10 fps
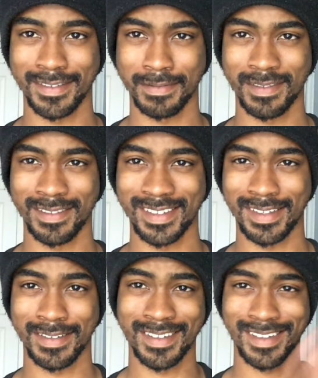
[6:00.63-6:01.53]
It's
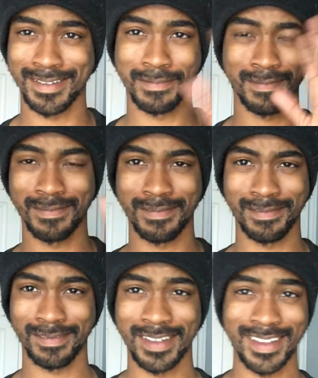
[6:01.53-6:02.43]
everyone's friend,
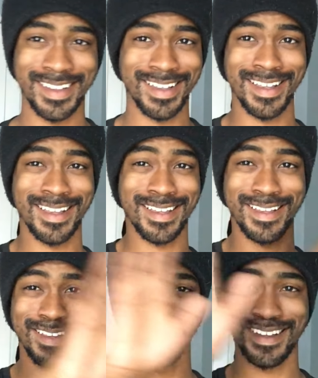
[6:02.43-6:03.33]
it's
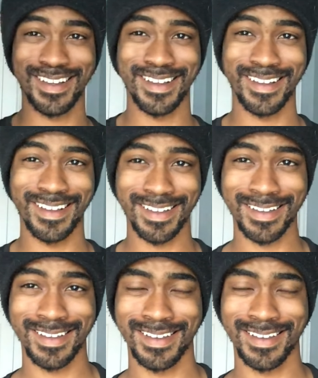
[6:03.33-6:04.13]
Tyler.